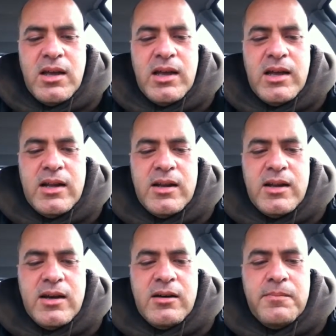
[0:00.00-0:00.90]

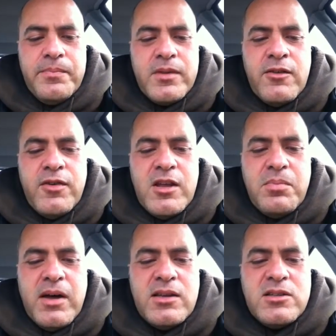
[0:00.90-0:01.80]
and if
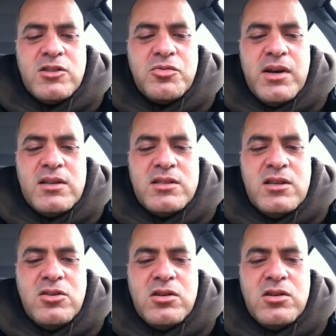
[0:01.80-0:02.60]
anybody's interested,